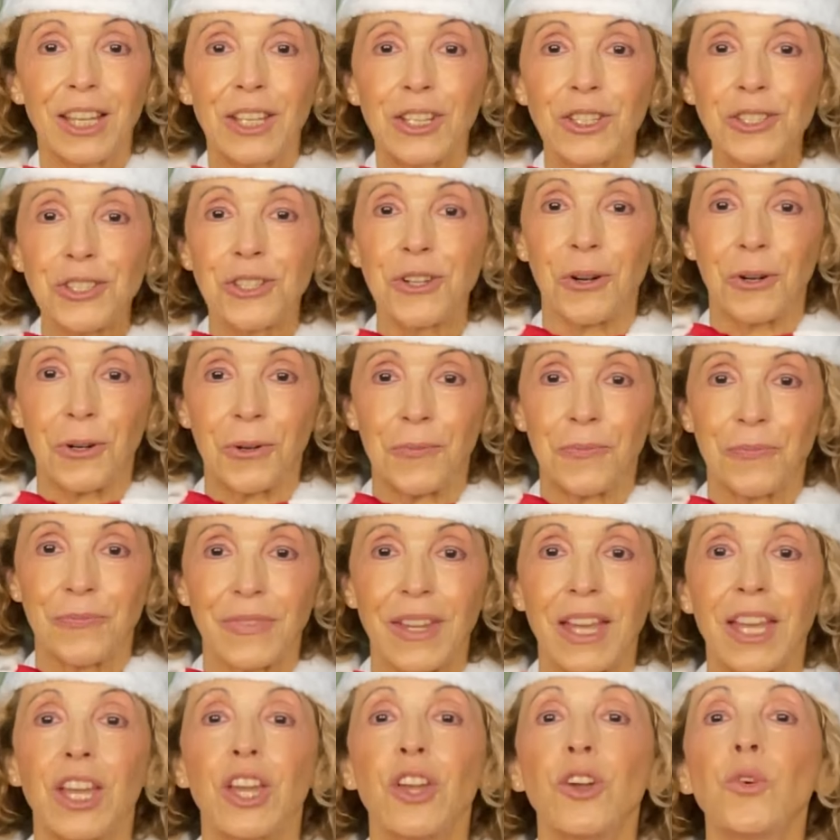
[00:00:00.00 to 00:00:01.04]
So,
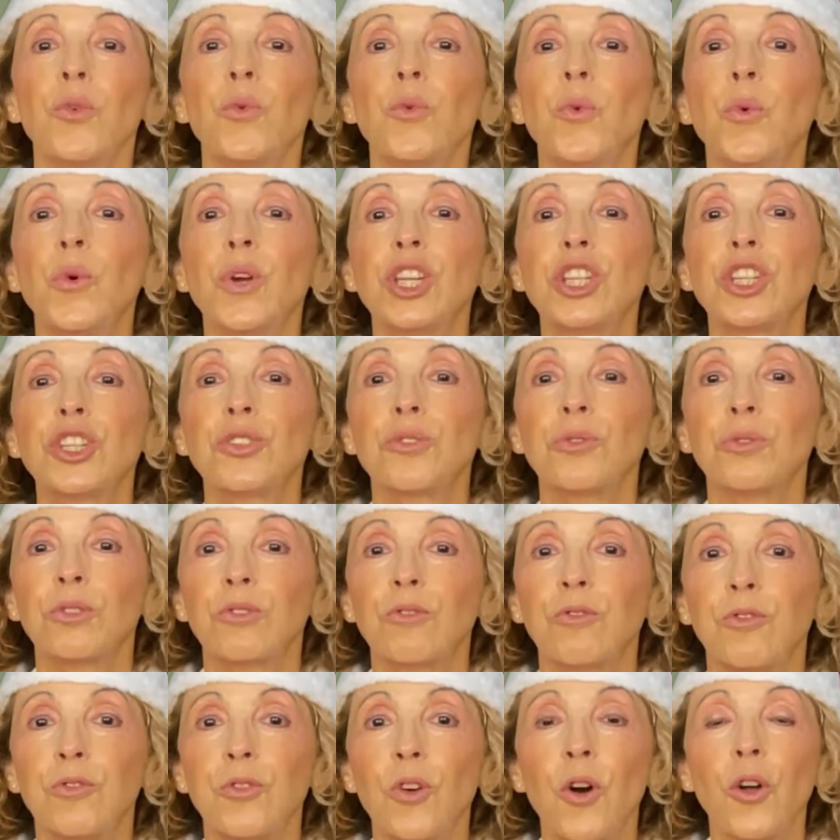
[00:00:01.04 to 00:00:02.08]
we
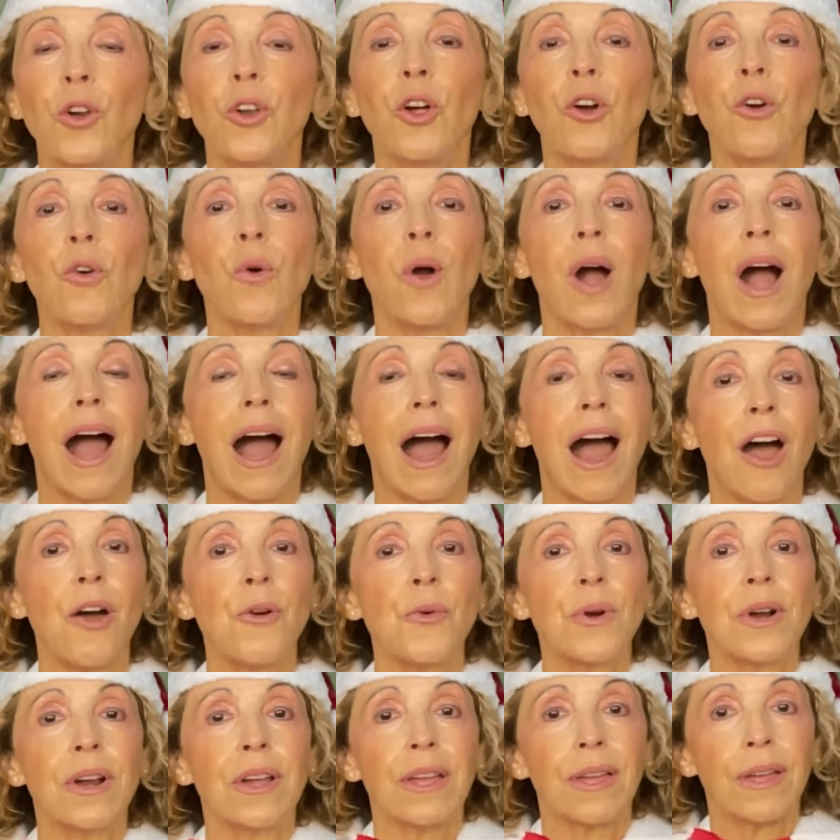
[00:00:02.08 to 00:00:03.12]
should follow
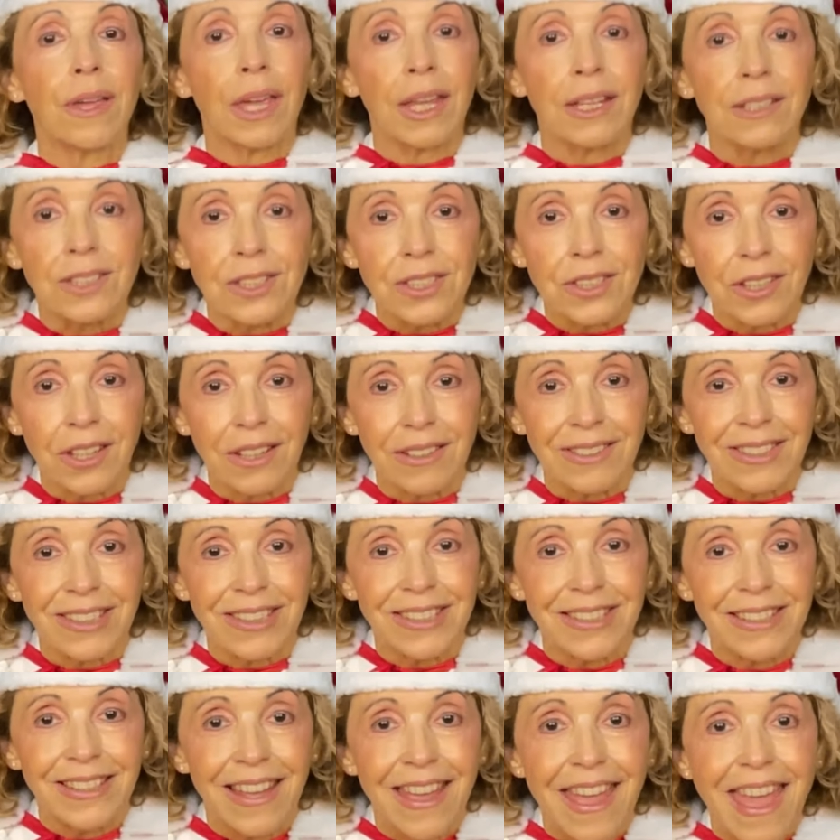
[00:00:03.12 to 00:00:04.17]
our
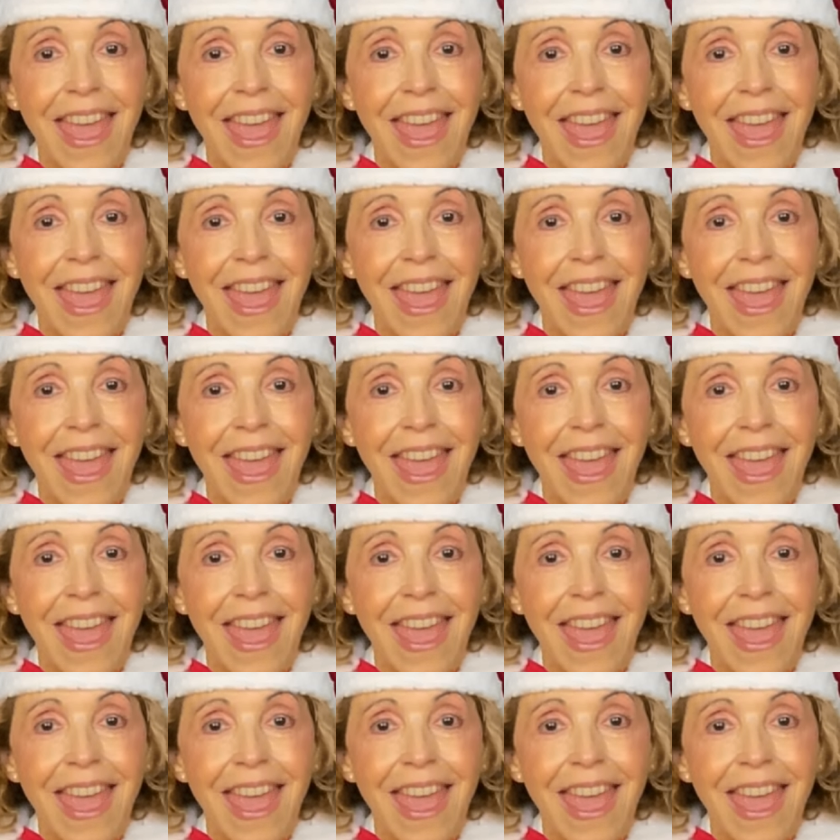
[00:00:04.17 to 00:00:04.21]
instincts.